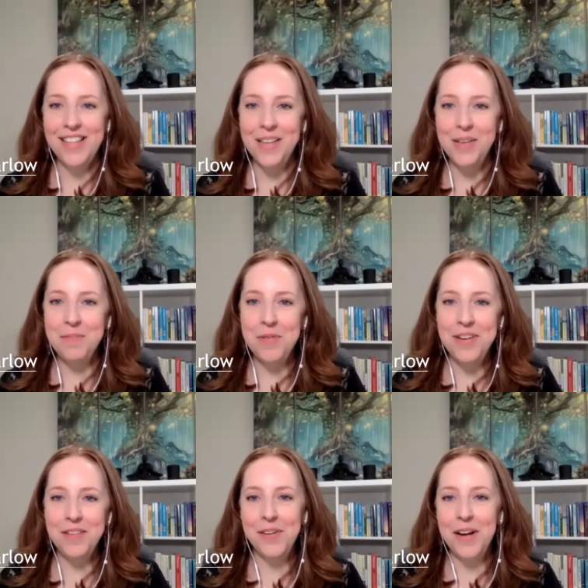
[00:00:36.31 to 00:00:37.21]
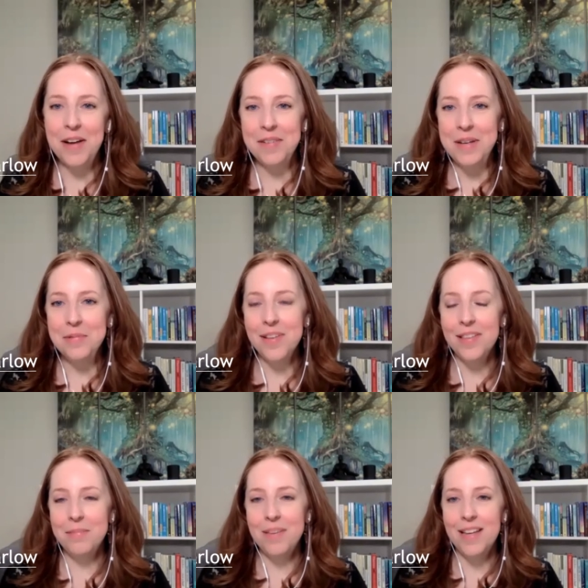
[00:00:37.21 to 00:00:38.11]
Thank you, Monique, for having it
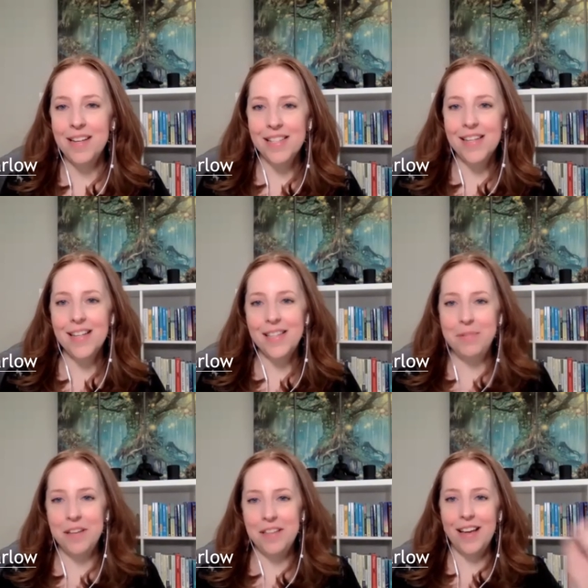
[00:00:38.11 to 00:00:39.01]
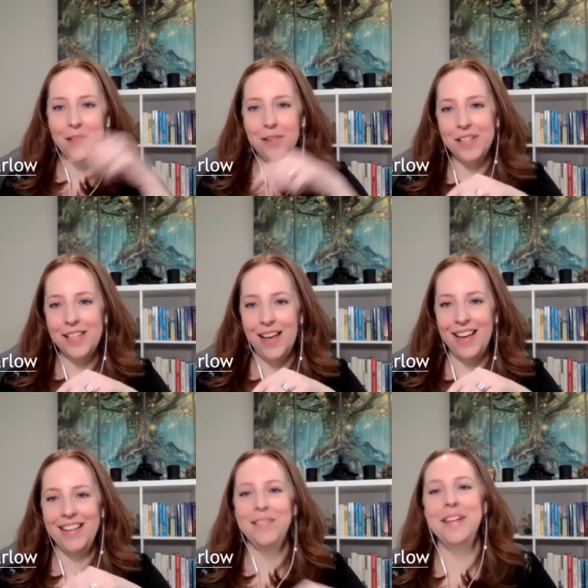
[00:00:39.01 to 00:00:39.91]
with me. And it's nice to be on the other
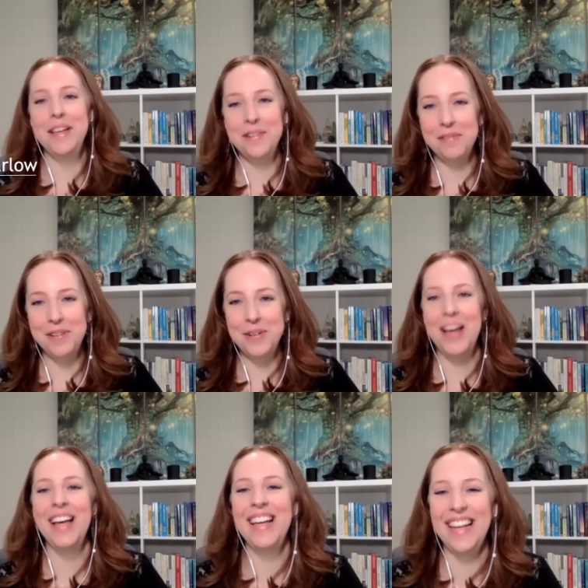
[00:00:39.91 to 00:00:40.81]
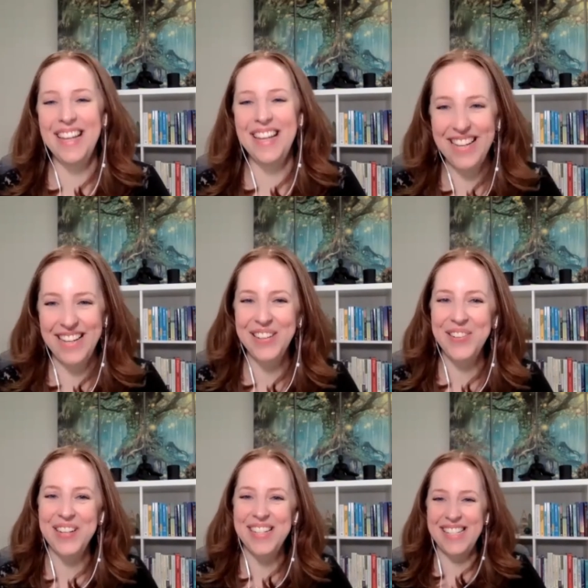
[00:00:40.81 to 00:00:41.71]
side of the interview
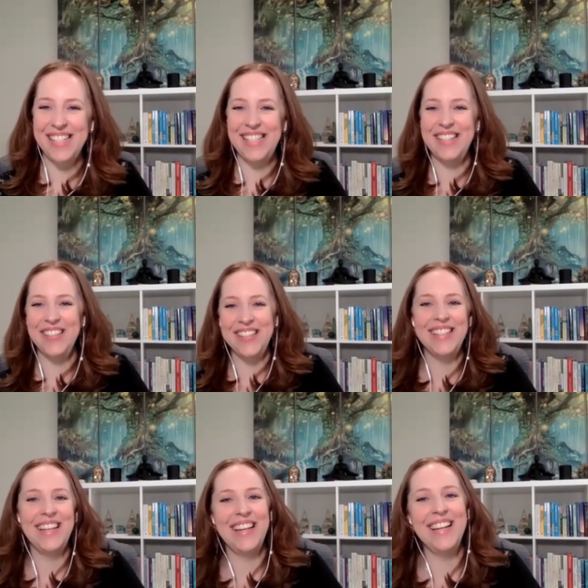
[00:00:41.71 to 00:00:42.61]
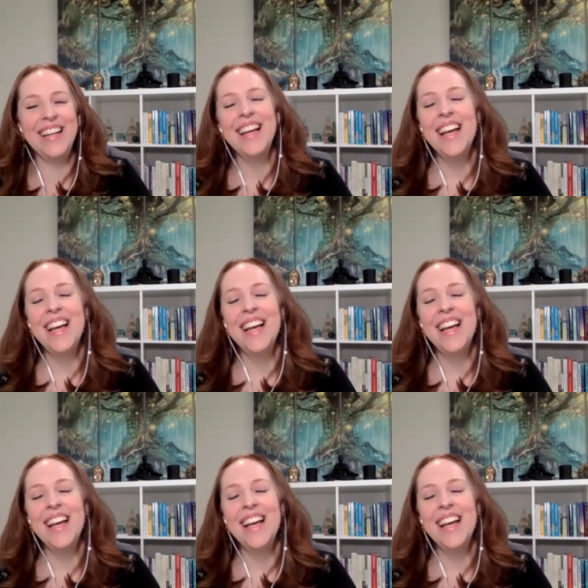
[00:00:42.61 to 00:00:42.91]
questions here today.